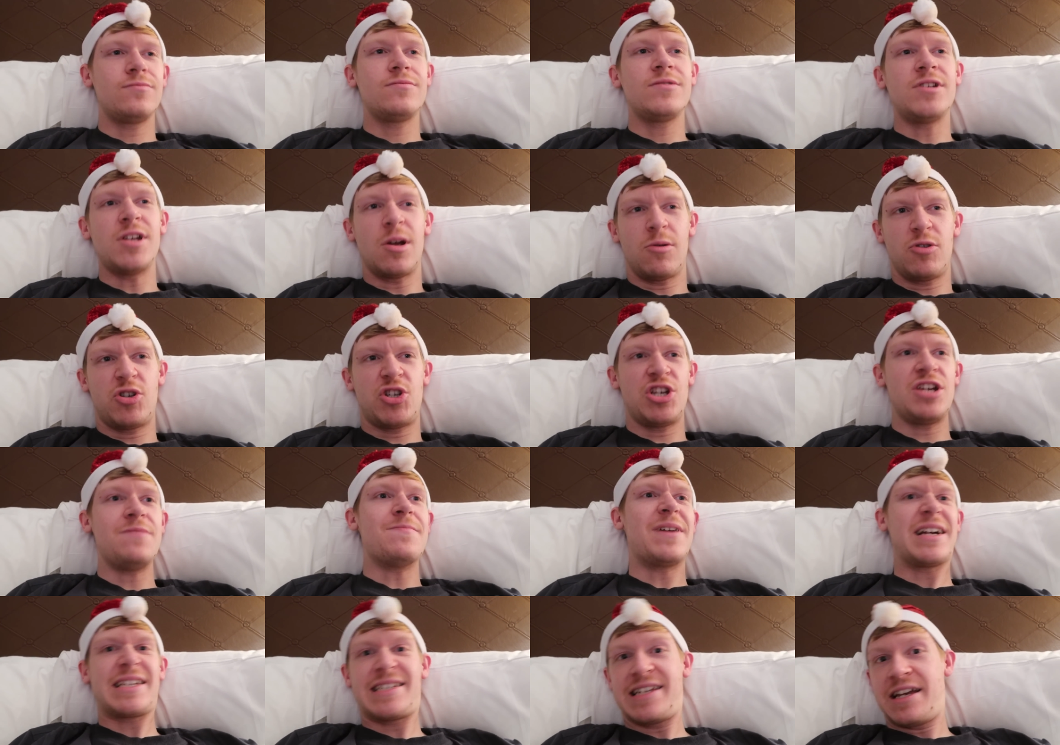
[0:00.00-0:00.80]
you know,
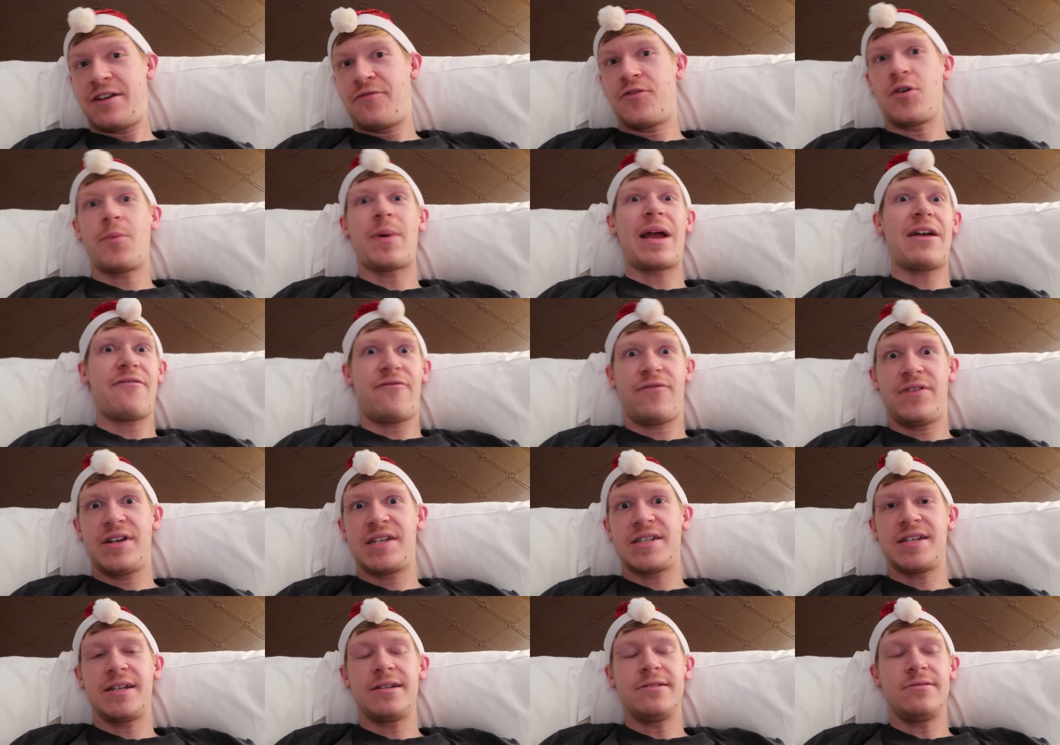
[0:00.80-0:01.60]
G myself up
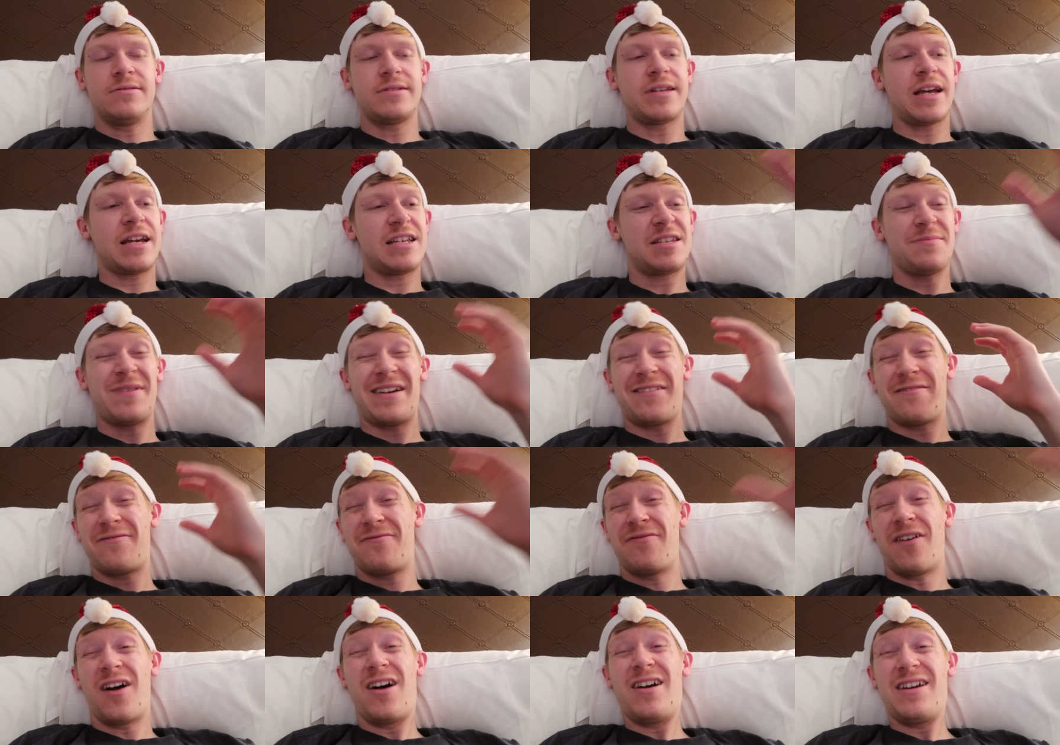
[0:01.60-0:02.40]
every single day to
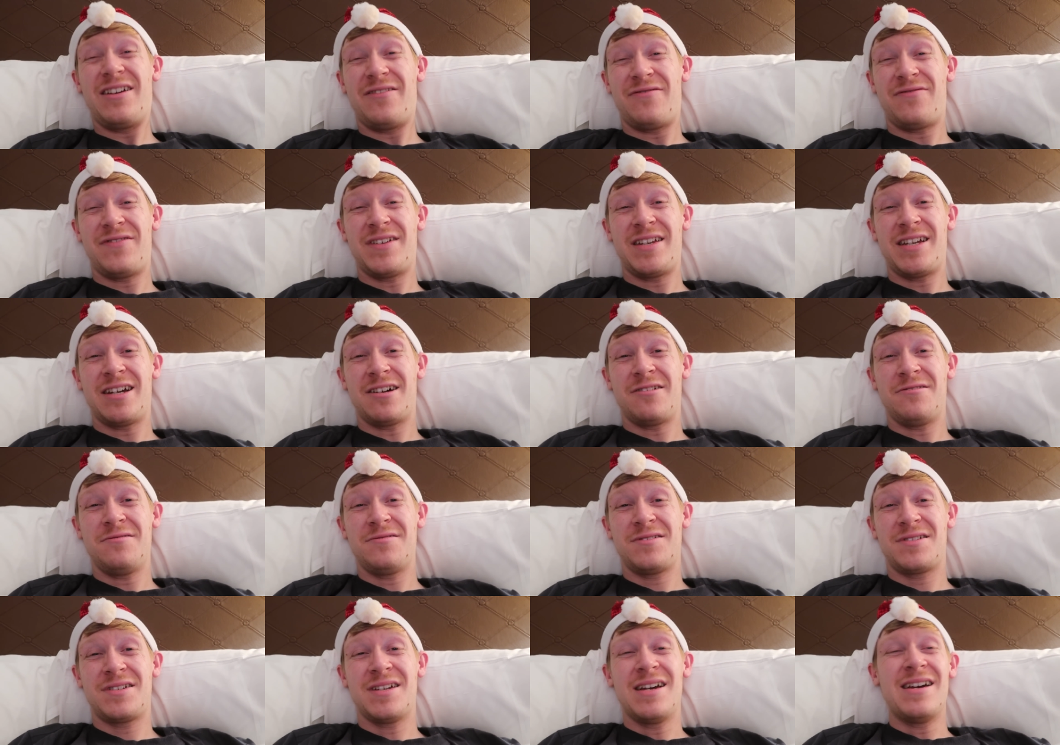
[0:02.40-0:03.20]
make 5
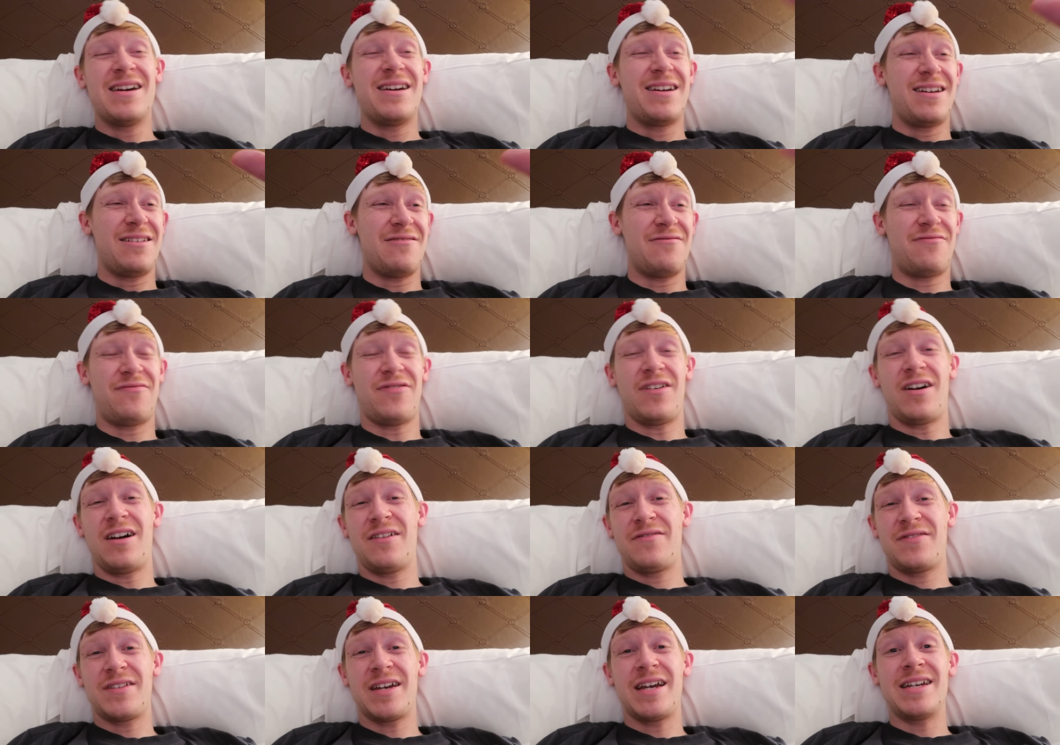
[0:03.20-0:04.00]
videos in
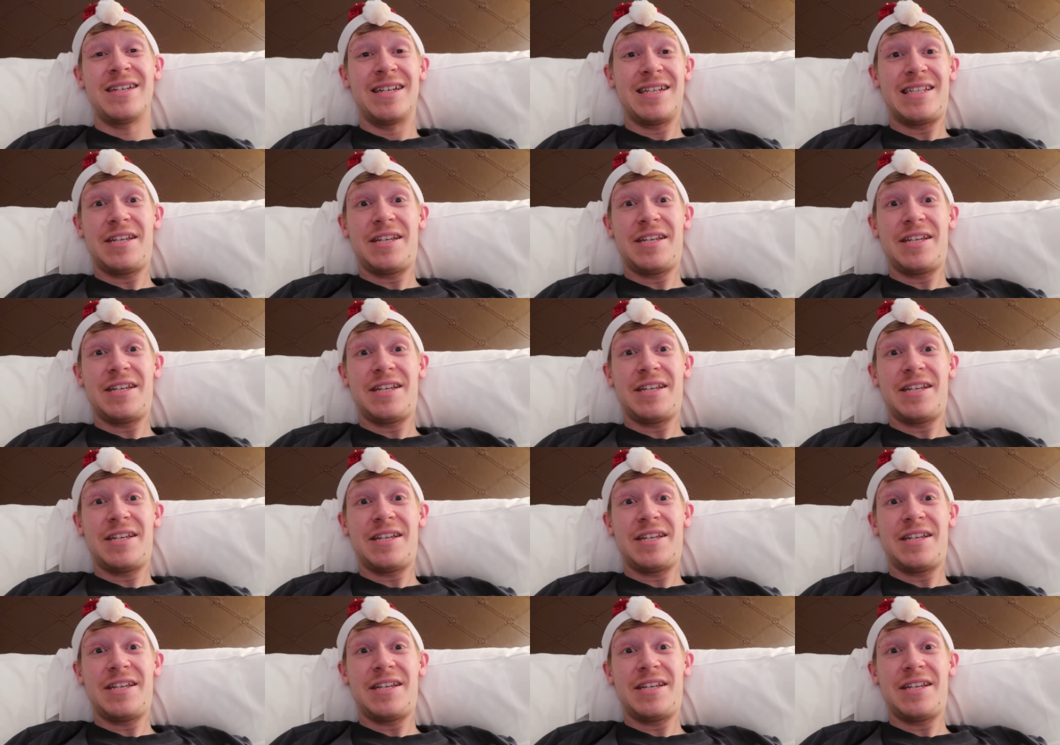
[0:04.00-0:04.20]
5 days.